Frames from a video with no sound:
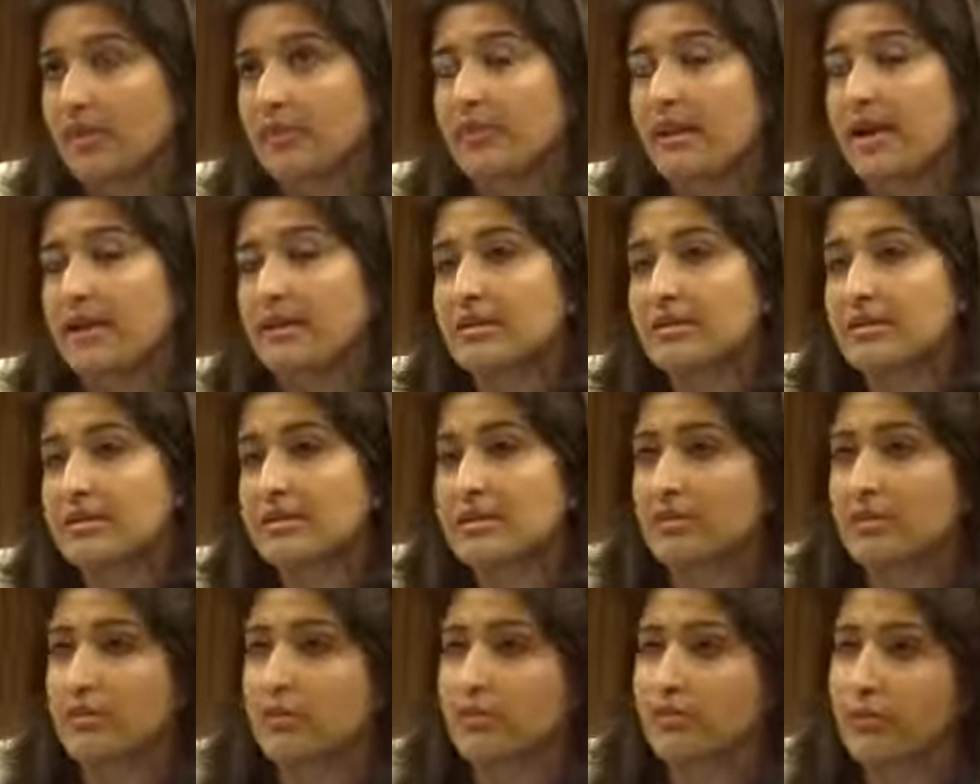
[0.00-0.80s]

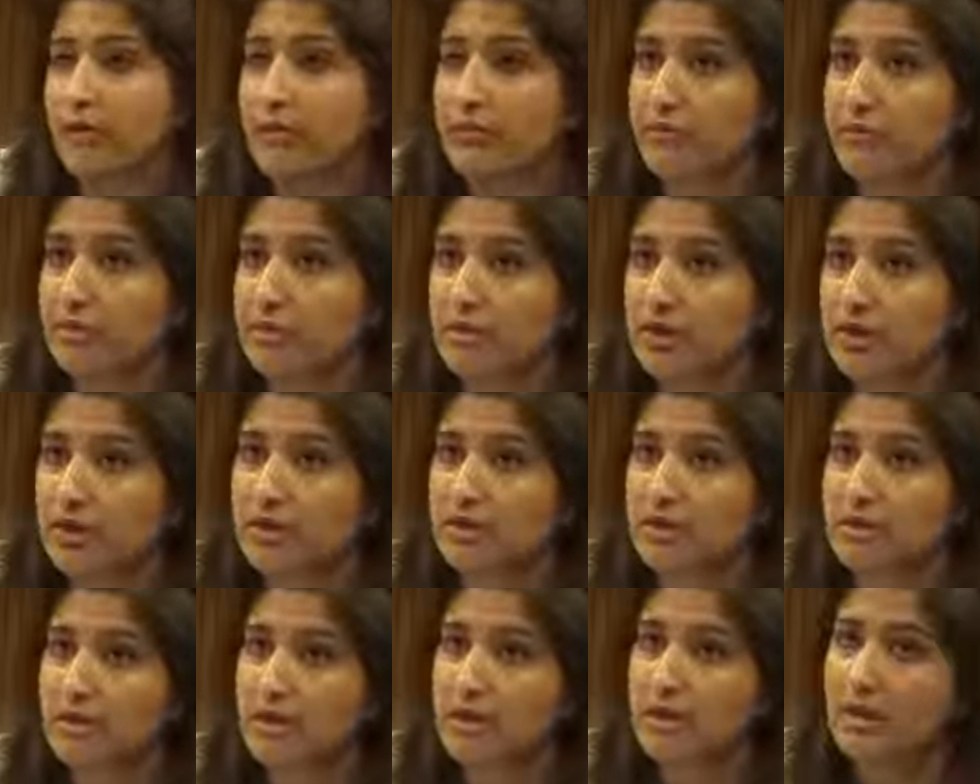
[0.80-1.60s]
Palestinian
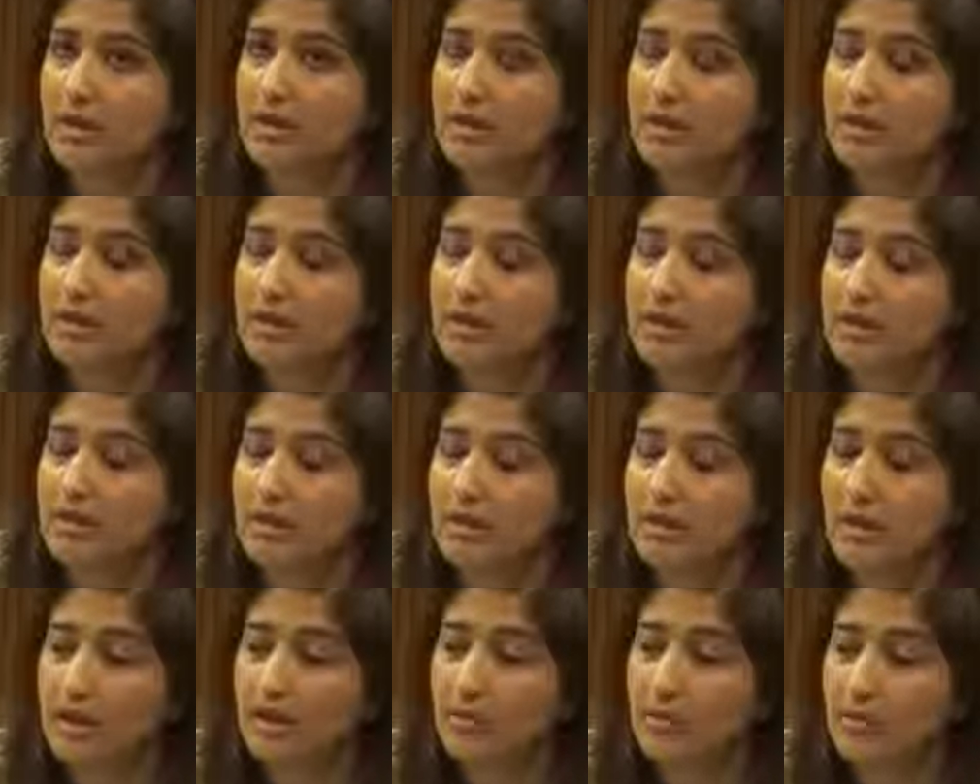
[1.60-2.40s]
refugees in
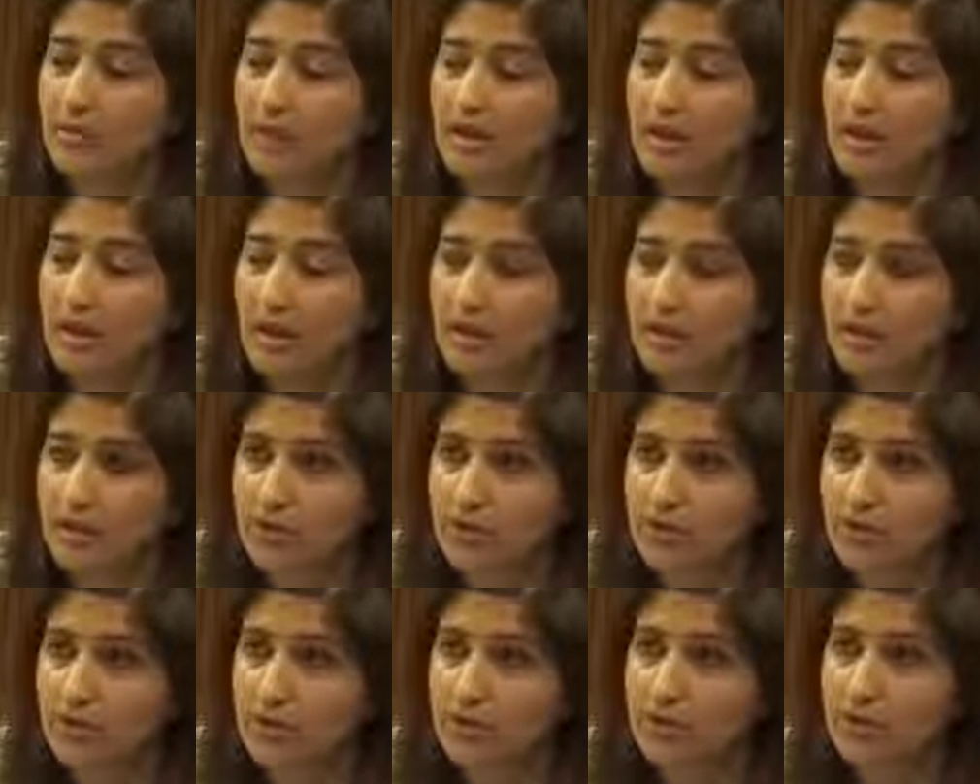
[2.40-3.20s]
the neighboring
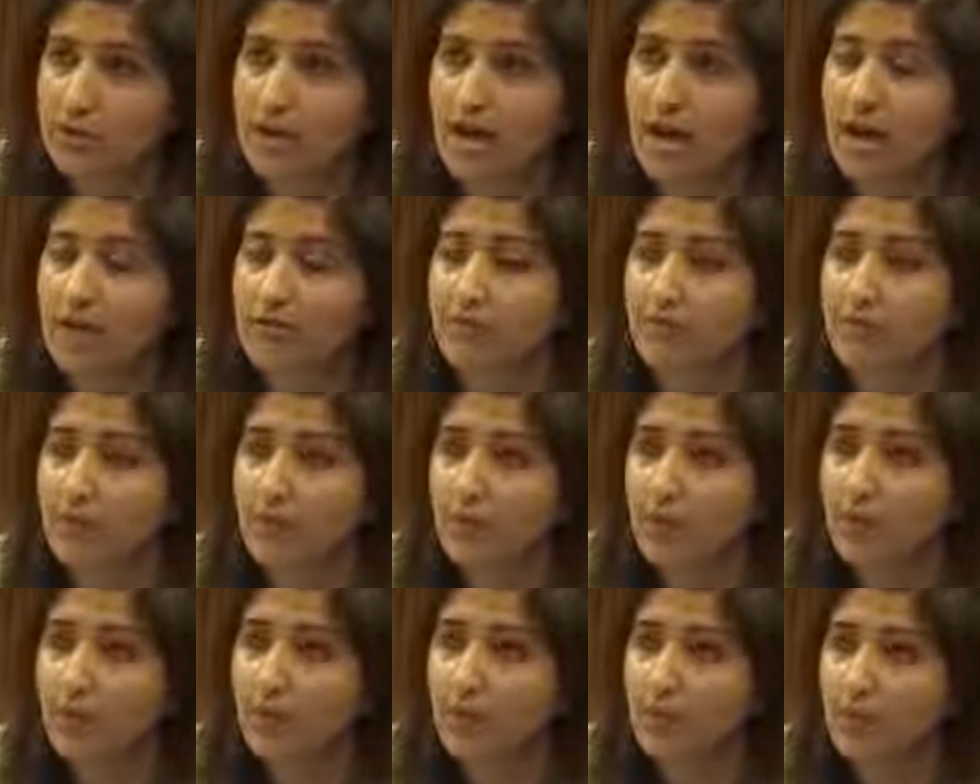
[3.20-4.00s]
countries have
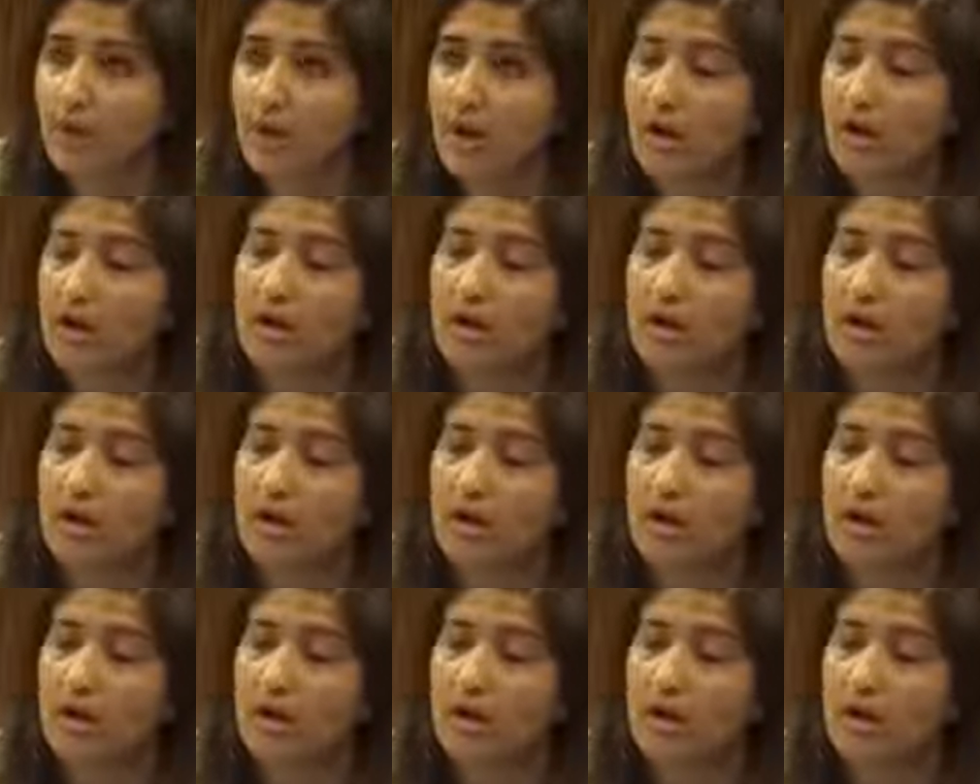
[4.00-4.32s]
no